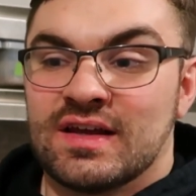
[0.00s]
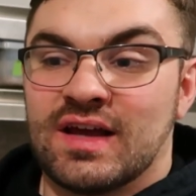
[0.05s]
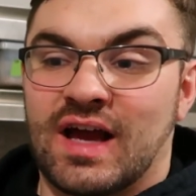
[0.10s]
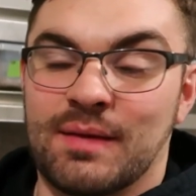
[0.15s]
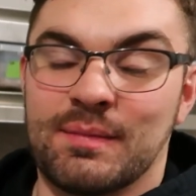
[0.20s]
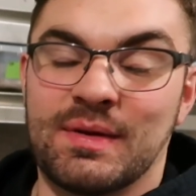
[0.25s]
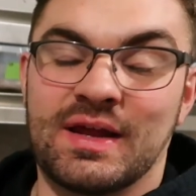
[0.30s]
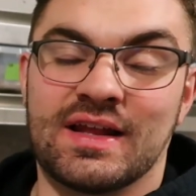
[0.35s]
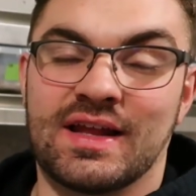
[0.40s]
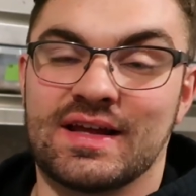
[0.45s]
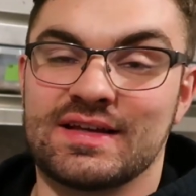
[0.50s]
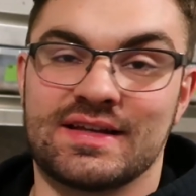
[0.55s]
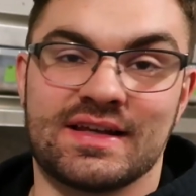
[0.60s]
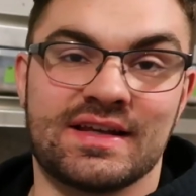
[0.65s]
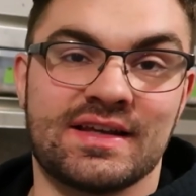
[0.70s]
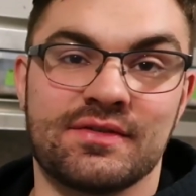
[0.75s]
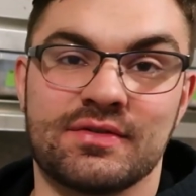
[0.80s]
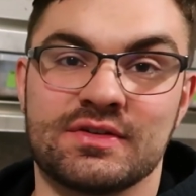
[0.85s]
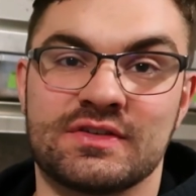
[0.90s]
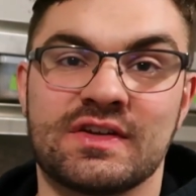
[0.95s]
I mean, like
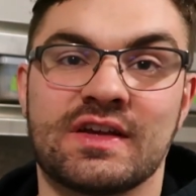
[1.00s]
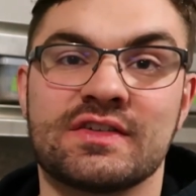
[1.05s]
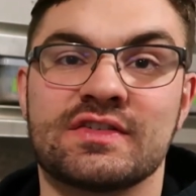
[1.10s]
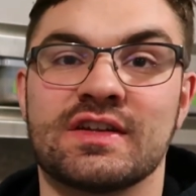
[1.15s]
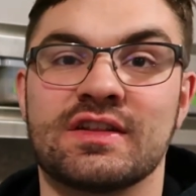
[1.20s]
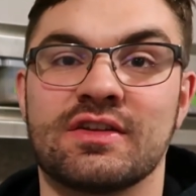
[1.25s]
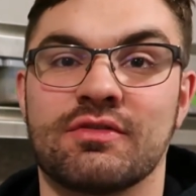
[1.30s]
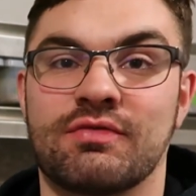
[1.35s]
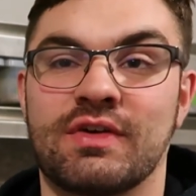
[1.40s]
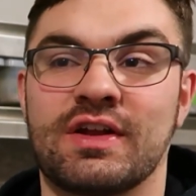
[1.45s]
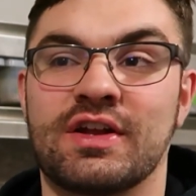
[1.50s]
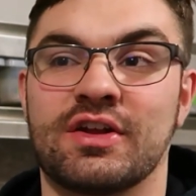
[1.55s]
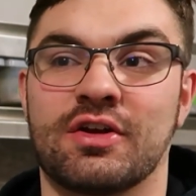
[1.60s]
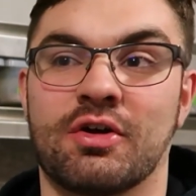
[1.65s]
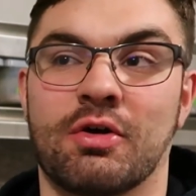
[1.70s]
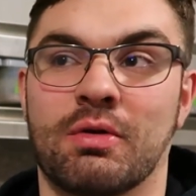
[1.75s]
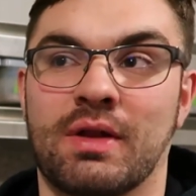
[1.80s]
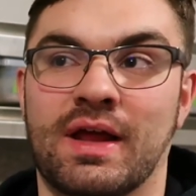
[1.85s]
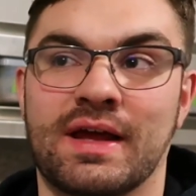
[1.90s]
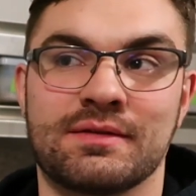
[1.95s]
he even says it in the
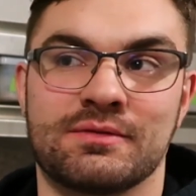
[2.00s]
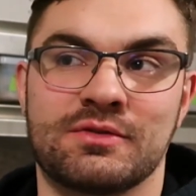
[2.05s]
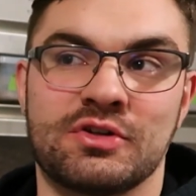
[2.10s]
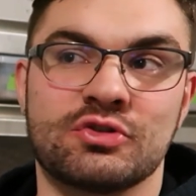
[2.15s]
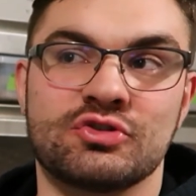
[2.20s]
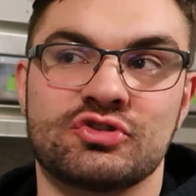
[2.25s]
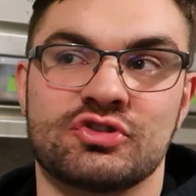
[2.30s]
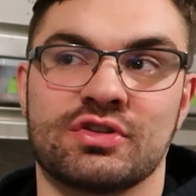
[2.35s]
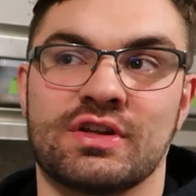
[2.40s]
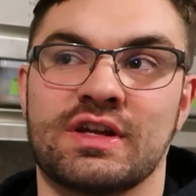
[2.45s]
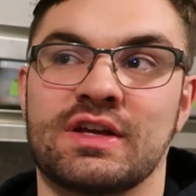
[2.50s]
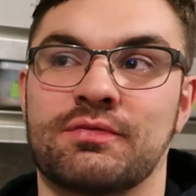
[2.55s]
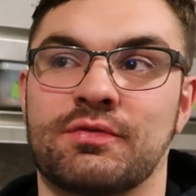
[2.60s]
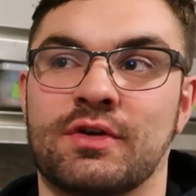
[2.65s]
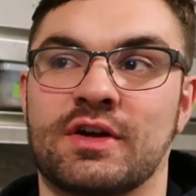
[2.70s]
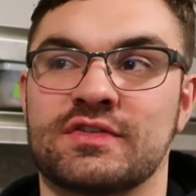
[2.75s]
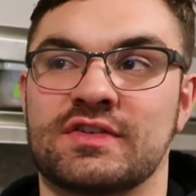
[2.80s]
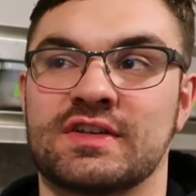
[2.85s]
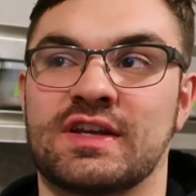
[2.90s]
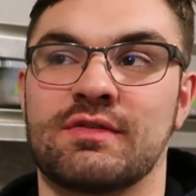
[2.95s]
video, like usually
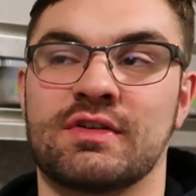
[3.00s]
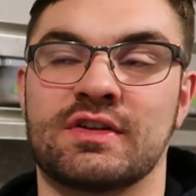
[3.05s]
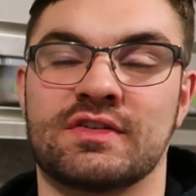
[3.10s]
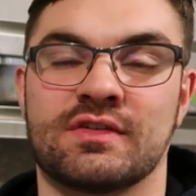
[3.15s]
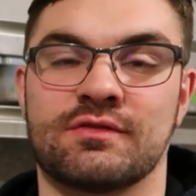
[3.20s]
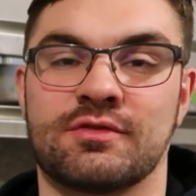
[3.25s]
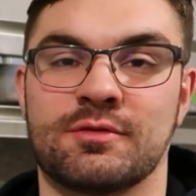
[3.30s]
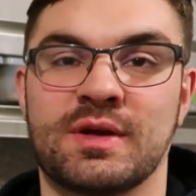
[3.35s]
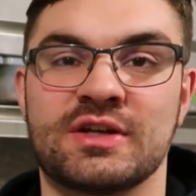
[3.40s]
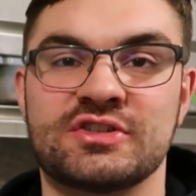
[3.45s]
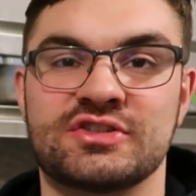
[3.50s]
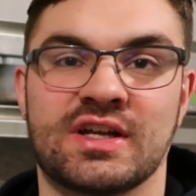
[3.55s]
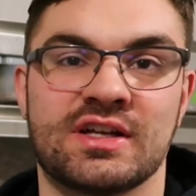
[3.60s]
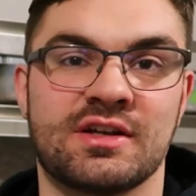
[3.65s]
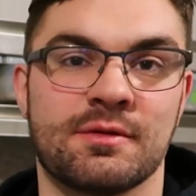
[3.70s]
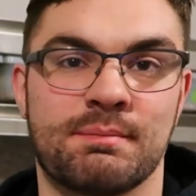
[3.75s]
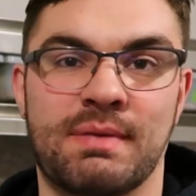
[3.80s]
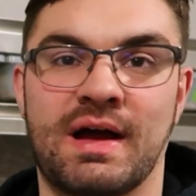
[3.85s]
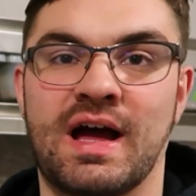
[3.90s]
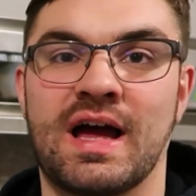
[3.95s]
for us to give you this information you
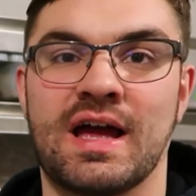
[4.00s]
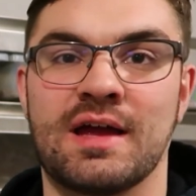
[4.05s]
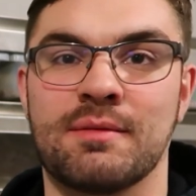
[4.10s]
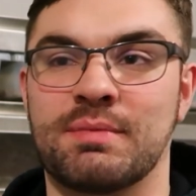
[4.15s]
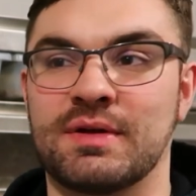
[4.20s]
had to buy,